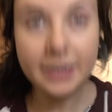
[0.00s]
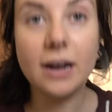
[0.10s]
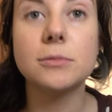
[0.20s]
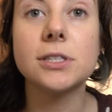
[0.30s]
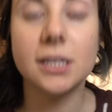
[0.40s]

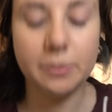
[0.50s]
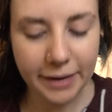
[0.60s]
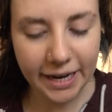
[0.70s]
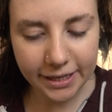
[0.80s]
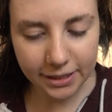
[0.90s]
now I'm just gonna
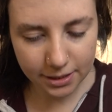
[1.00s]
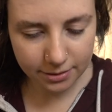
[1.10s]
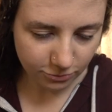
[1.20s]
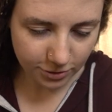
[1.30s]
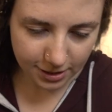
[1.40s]
bake
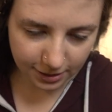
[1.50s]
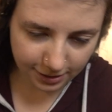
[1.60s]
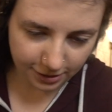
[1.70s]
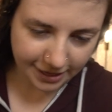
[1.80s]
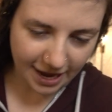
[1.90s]
with the
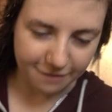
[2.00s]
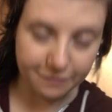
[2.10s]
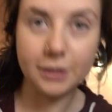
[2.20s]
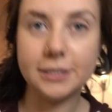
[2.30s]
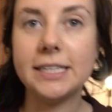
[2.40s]
little Kat
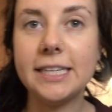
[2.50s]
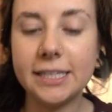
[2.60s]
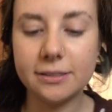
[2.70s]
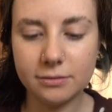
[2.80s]
Von D.